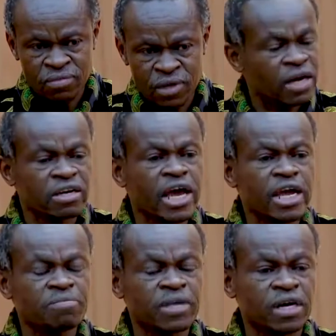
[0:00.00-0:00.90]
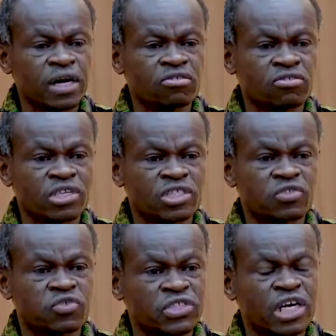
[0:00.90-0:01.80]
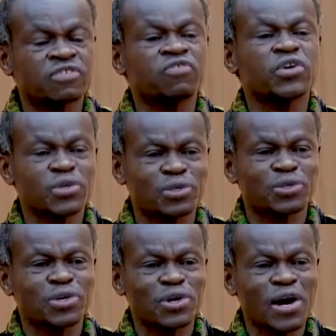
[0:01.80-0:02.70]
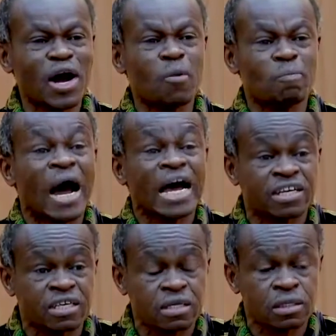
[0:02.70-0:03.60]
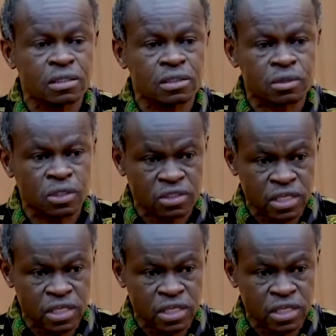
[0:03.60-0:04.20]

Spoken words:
I'll name the countries just for you to know how bad it is, because